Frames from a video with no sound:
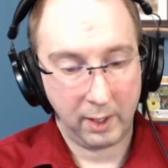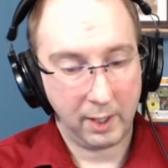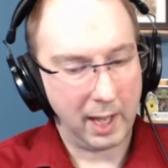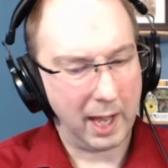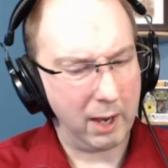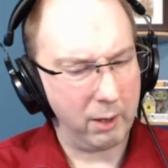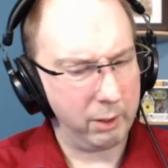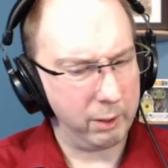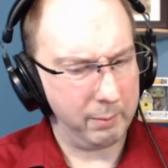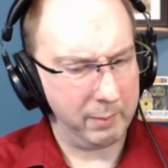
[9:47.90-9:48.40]

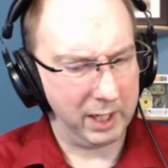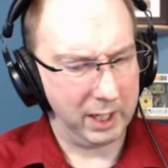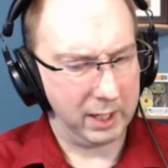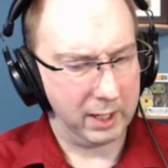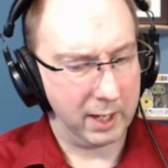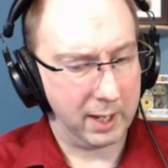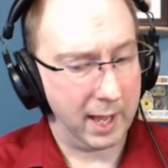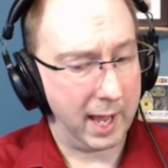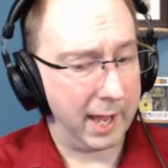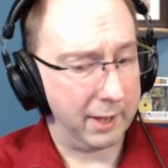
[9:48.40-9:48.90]
"How do you
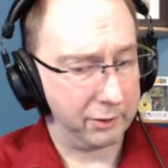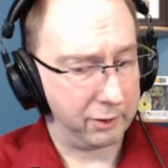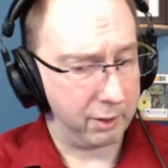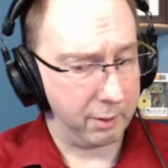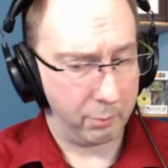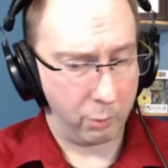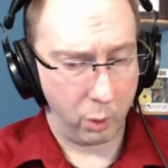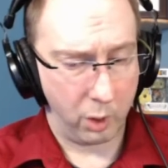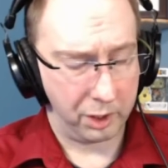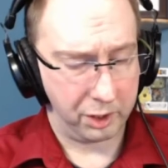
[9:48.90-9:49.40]
mean, ask
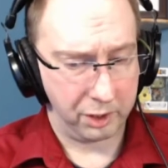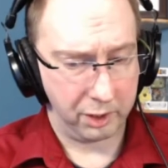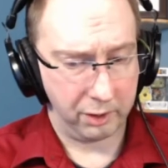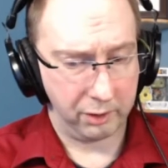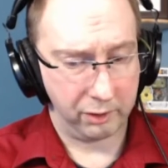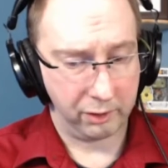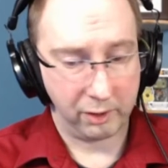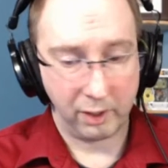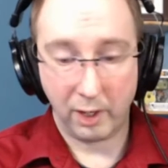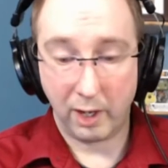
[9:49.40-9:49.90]
them
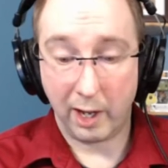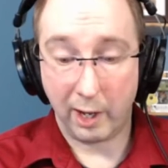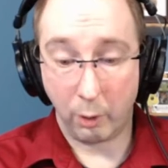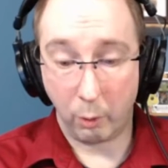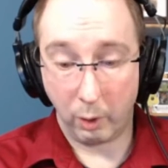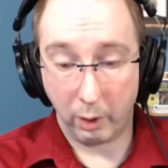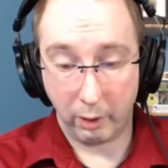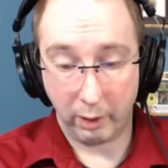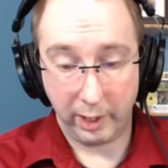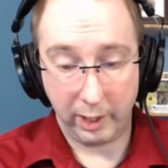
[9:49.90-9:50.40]
questions?" I
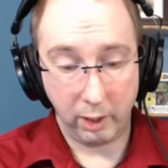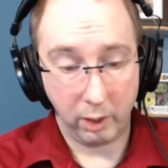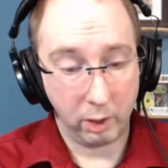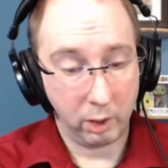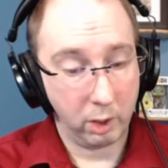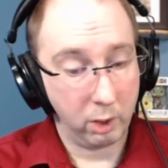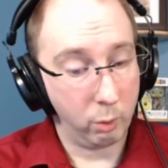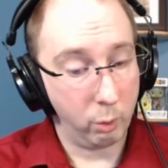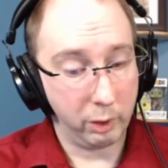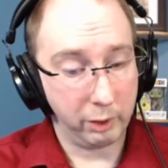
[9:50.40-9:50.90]
queried,
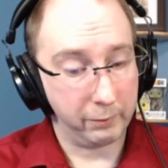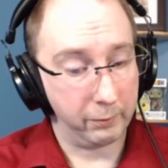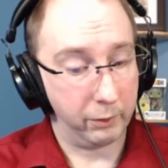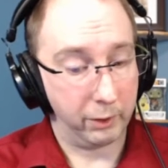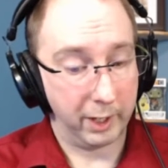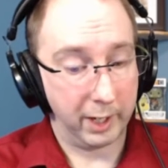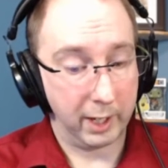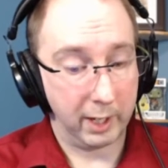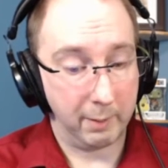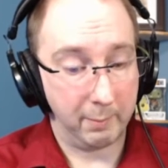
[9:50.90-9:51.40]
wishful
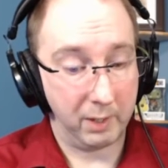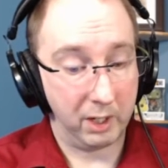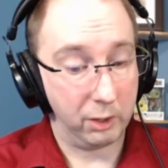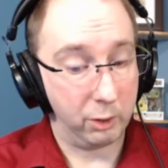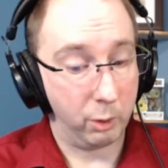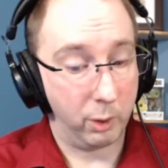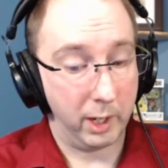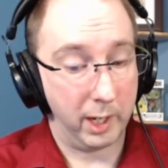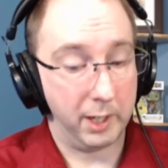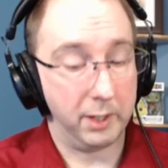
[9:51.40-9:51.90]
to get him
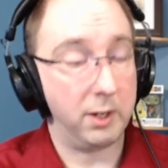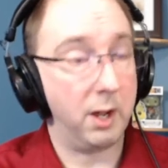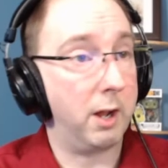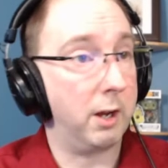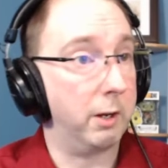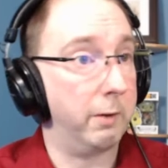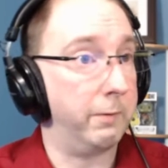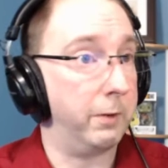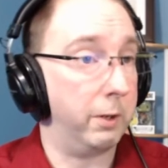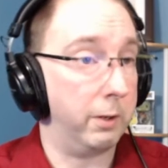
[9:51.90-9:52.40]
into a
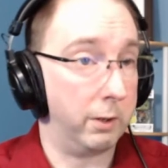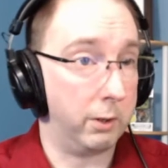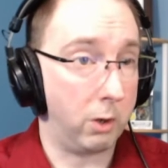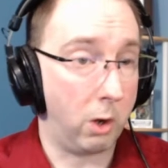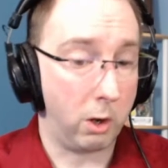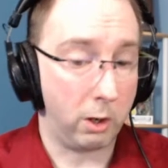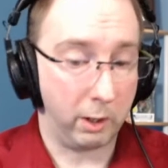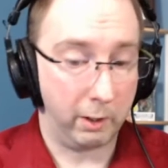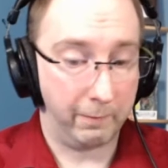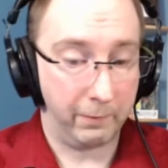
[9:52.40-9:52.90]

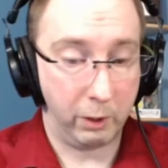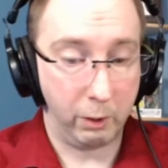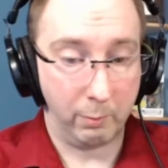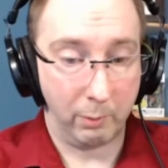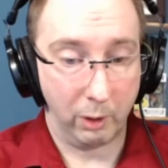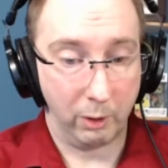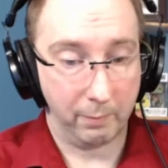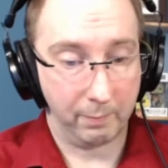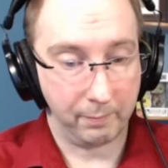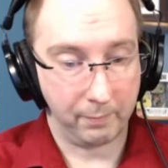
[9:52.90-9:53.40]
talkative
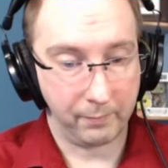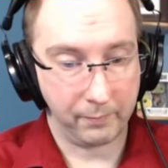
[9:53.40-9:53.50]
humor.